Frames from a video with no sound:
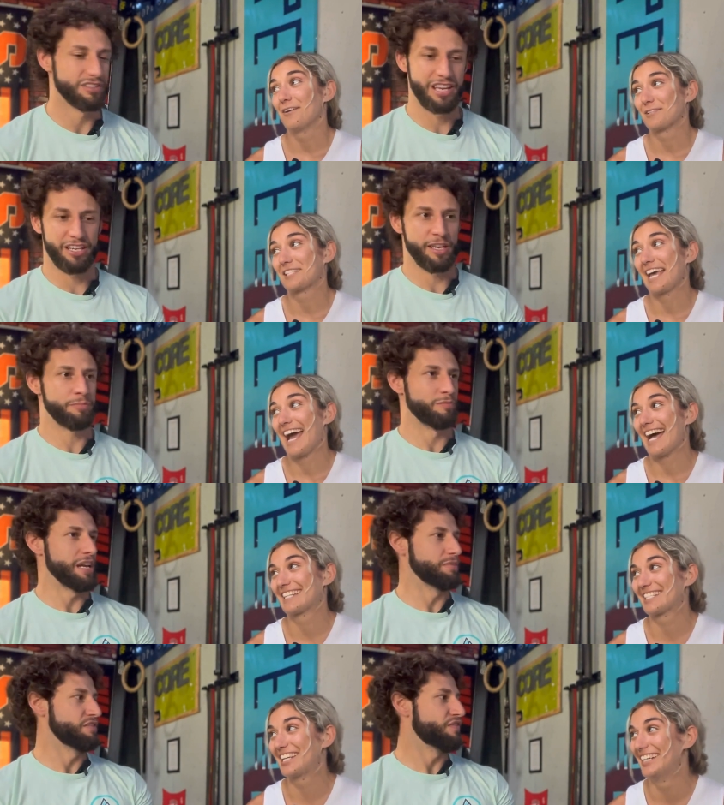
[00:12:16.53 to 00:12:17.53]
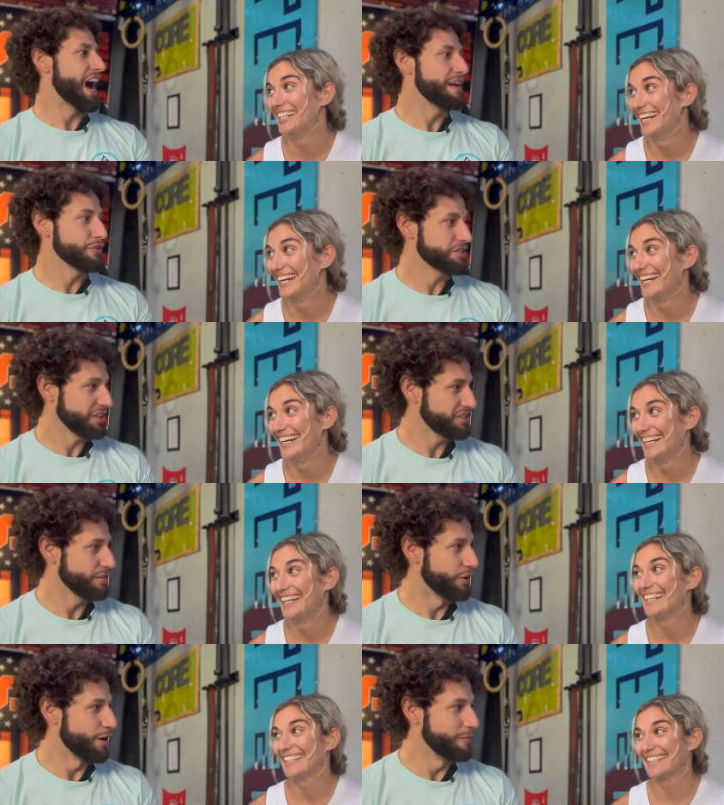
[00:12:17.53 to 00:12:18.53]
Speaker 1: Because they kept maybe five or six
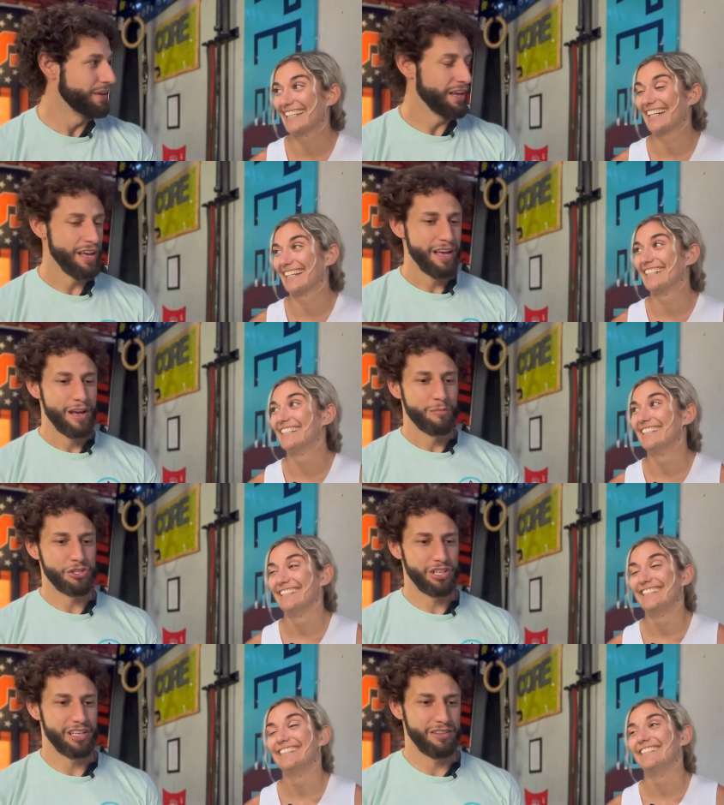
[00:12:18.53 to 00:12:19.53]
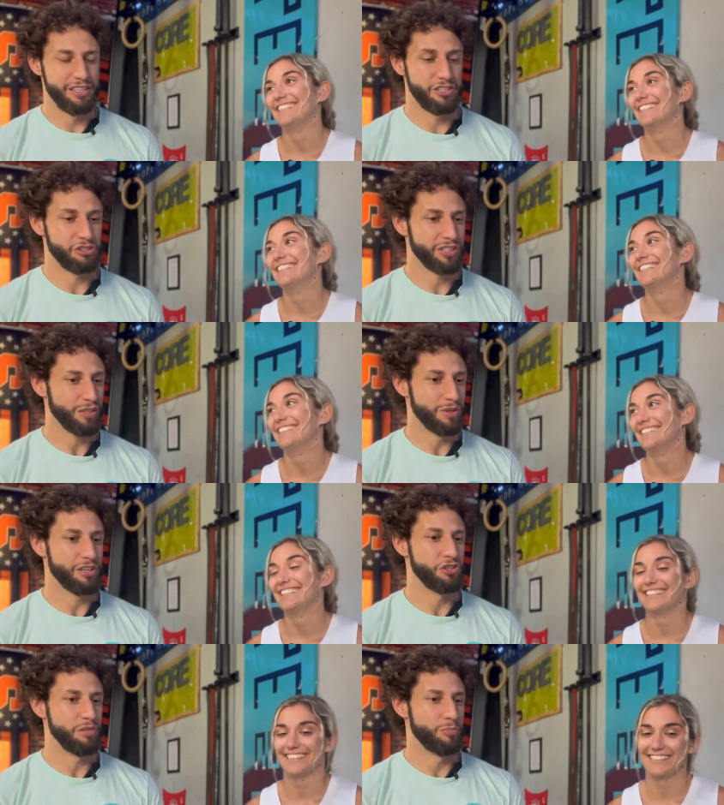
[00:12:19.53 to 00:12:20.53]
of them. Yeah. But she did these strict
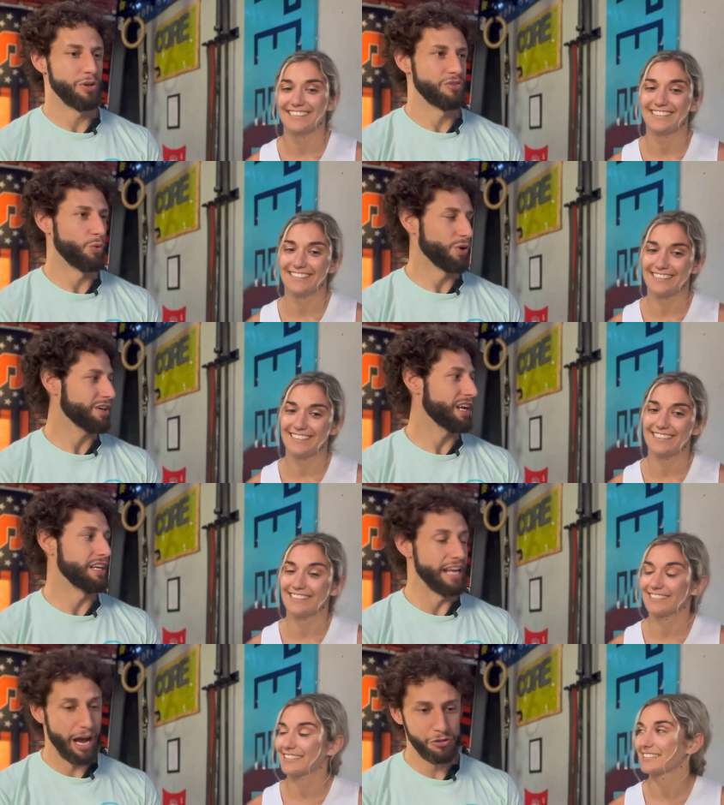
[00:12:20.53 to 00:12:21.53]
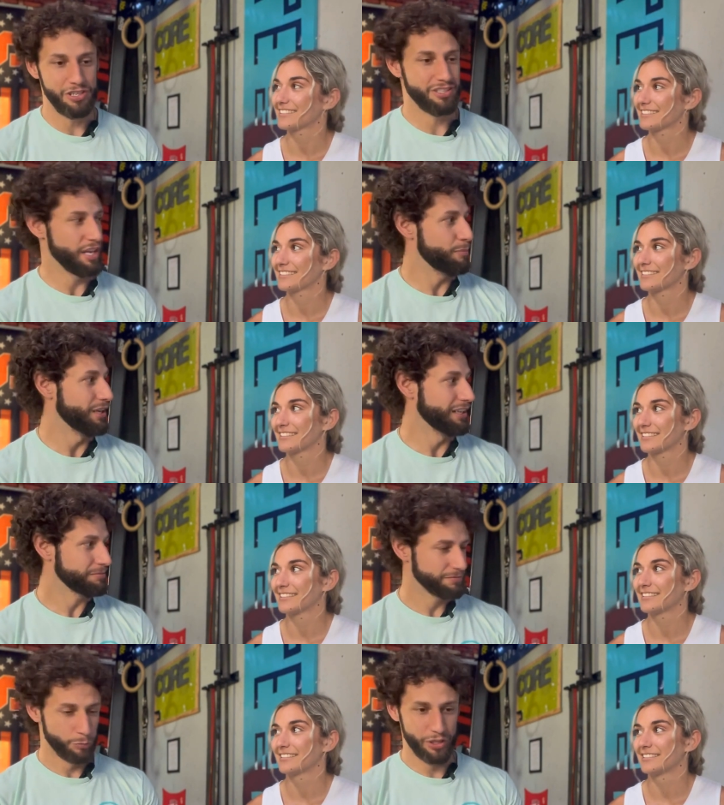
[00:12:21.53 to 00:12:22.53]
because she put the work in. Now she's kipping.
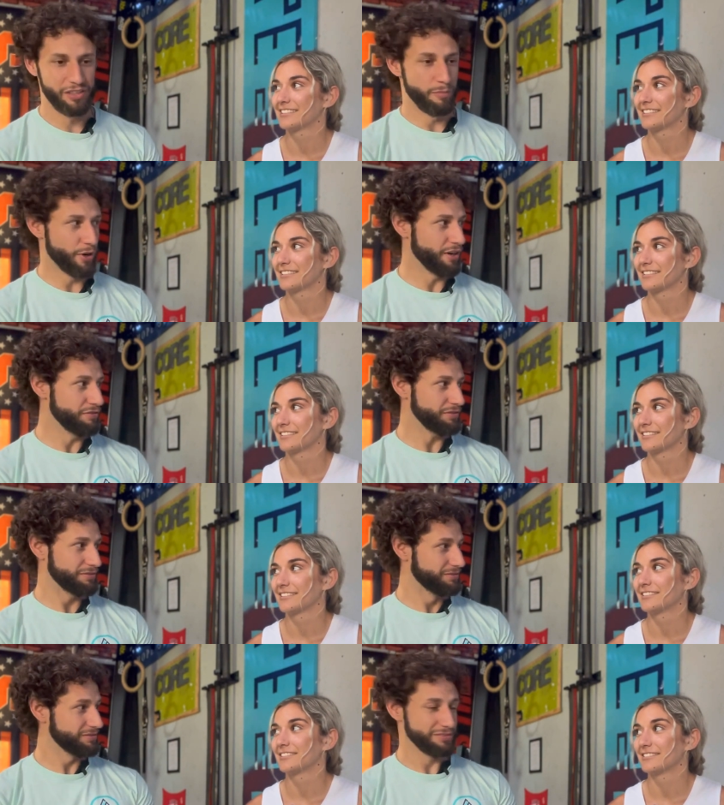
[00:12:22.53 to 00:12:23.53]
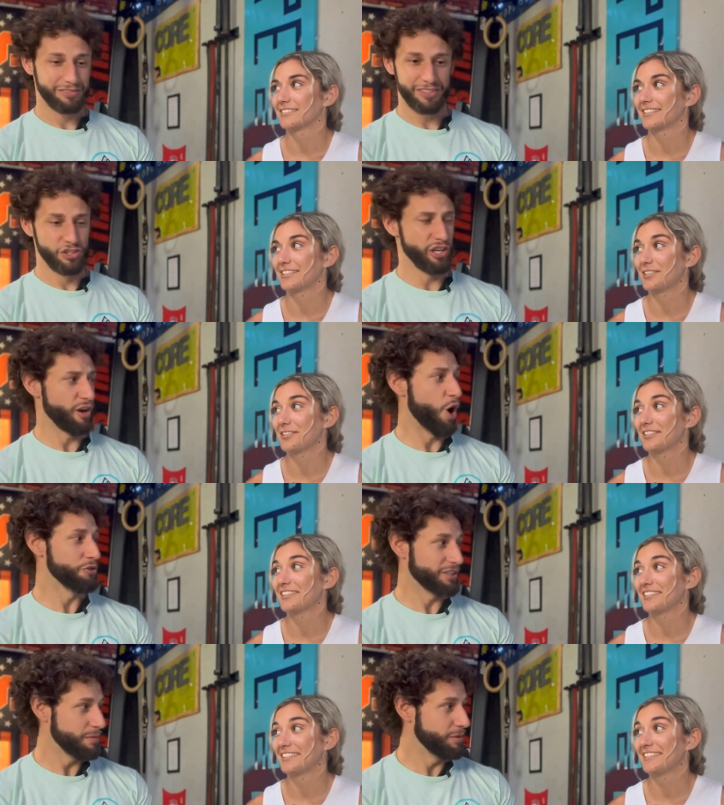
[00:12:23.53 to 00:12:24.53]
We did the Murph. She did
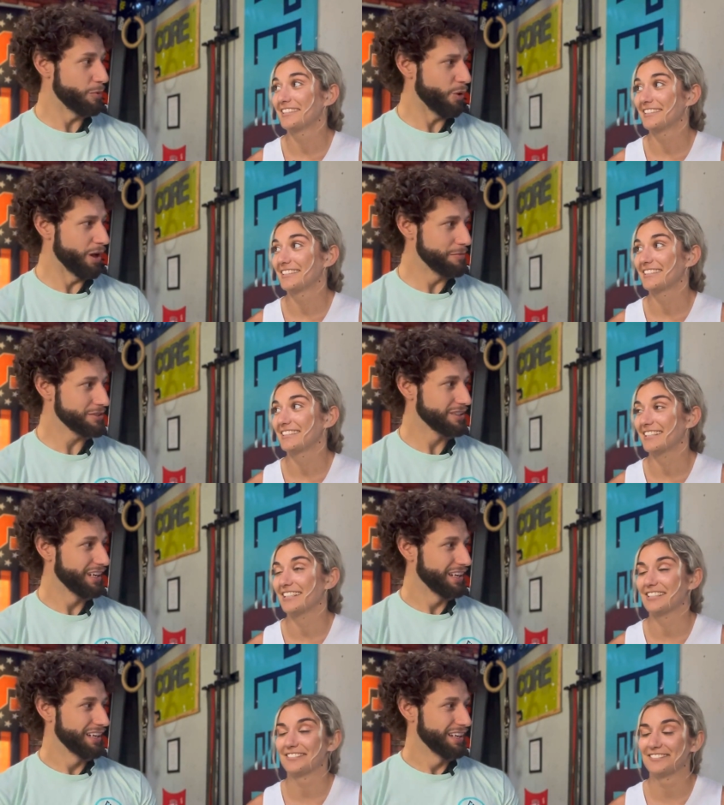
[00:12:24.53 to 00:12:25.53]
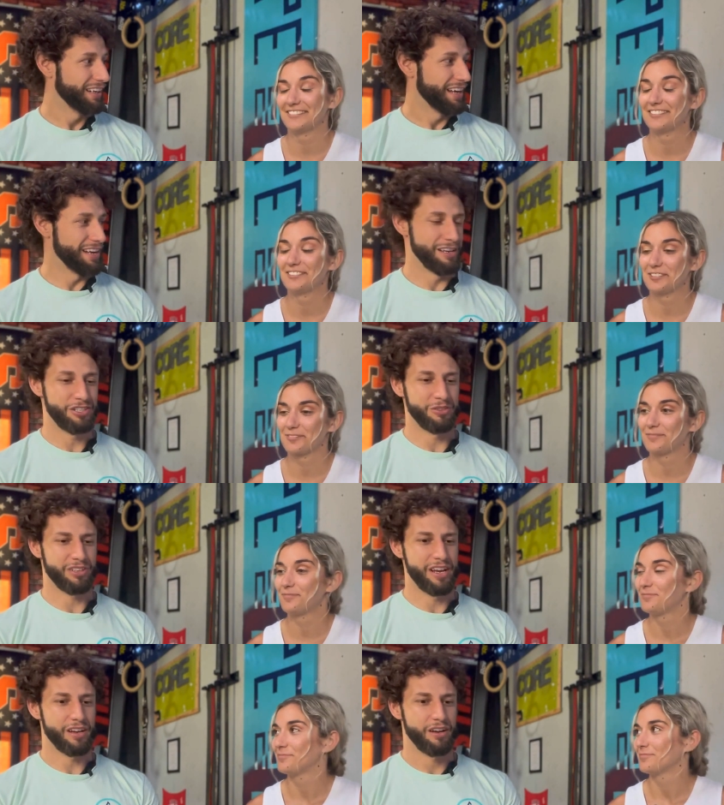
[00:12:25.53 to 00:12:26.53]
100 kipping pull ups. Yeah. And then she was
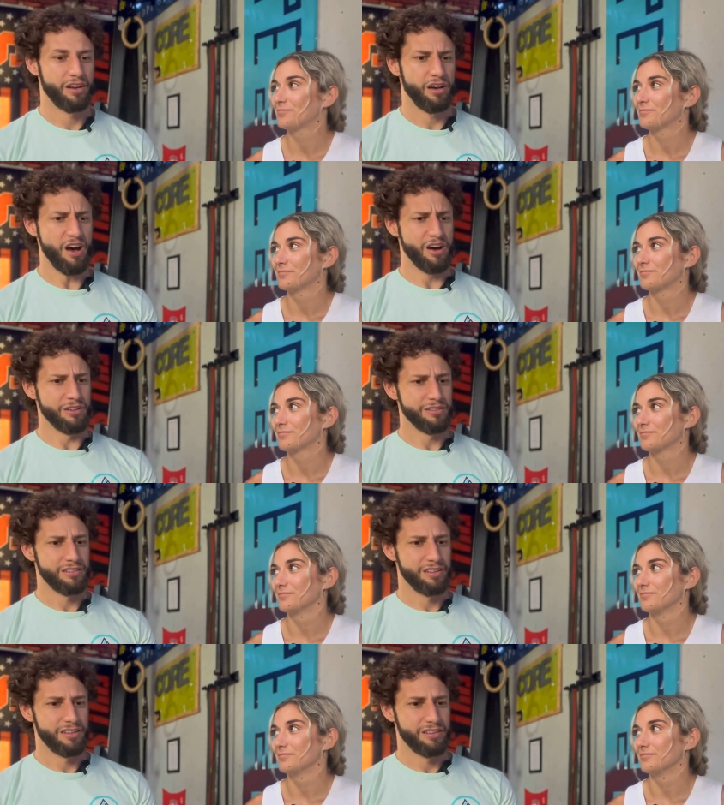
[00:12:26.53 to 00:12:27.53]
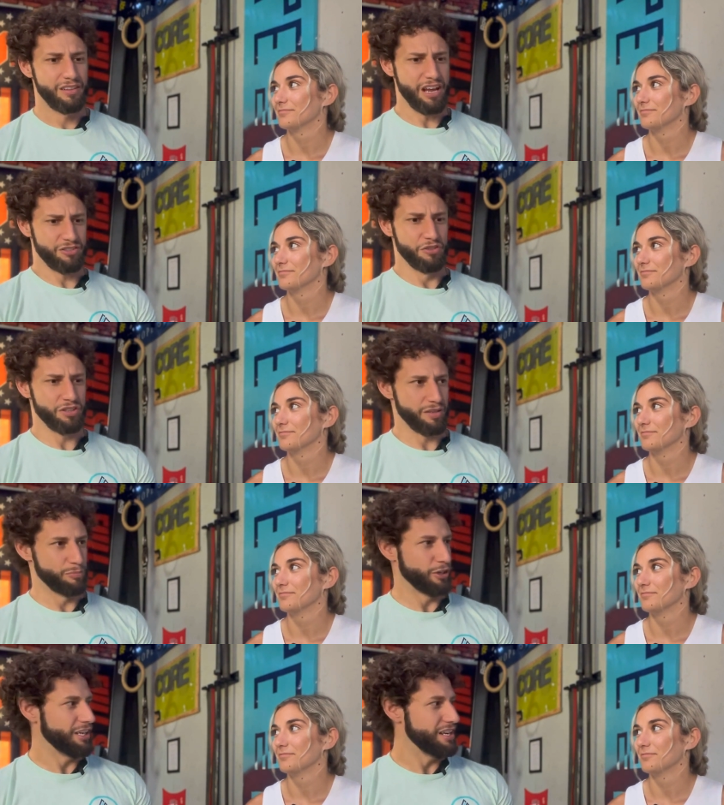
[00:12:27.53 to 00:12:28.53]
like, oh, that actually was like
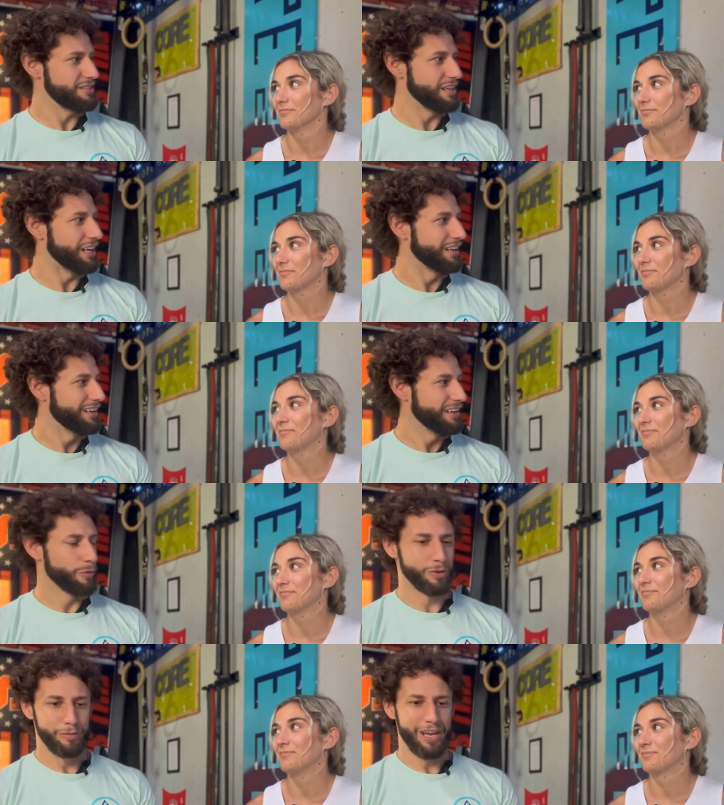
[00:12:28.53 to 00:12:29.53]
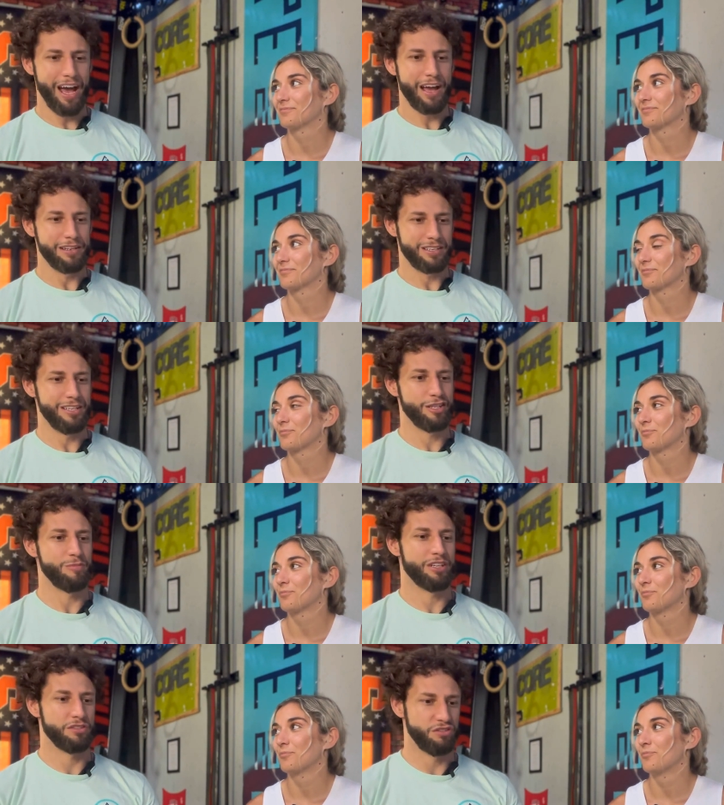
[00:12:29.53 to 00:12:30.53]
pretty easy. Mm-hmm. Well, yeah, it's easy
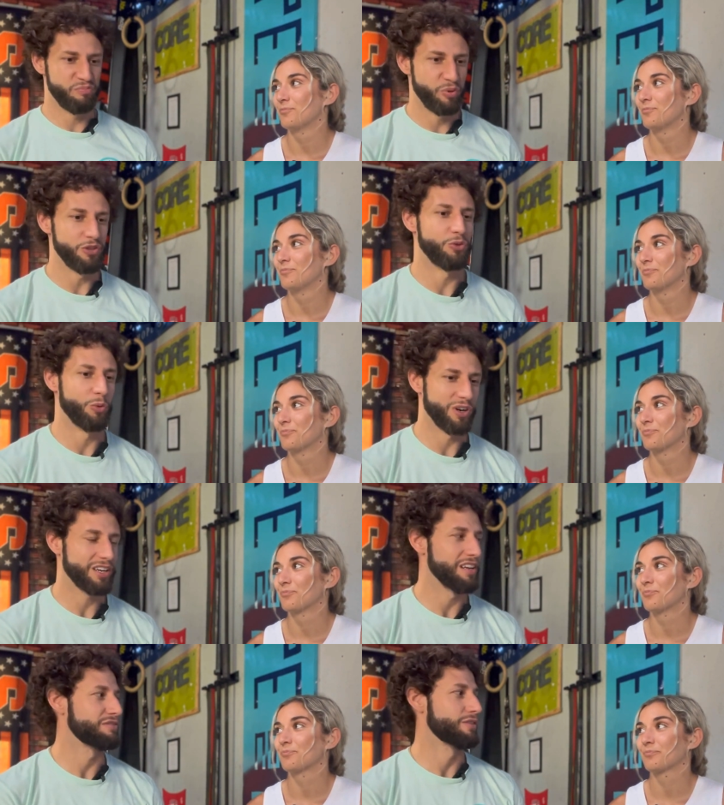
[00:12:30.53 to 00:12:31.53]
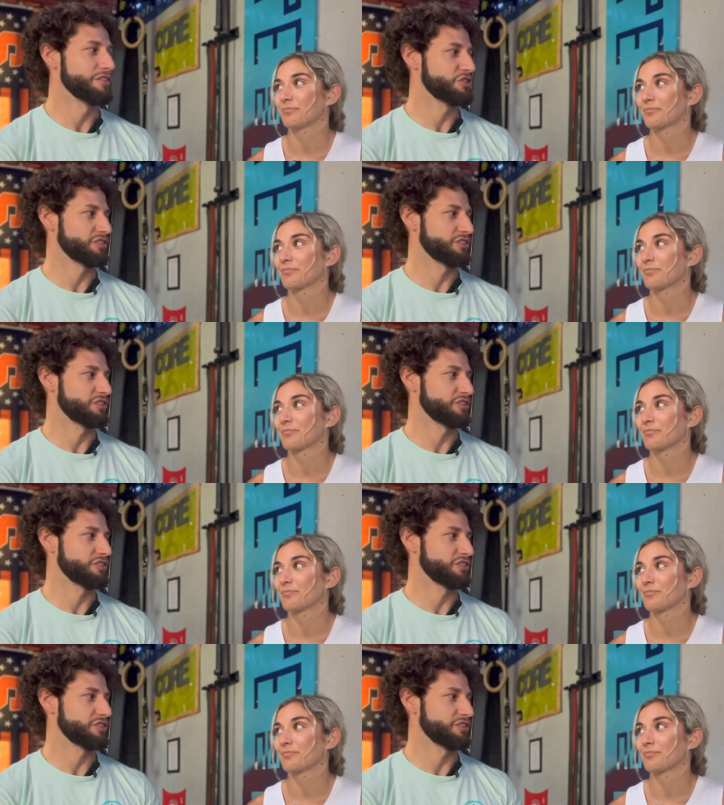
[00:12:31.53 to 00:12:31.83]
because you've put the work in for the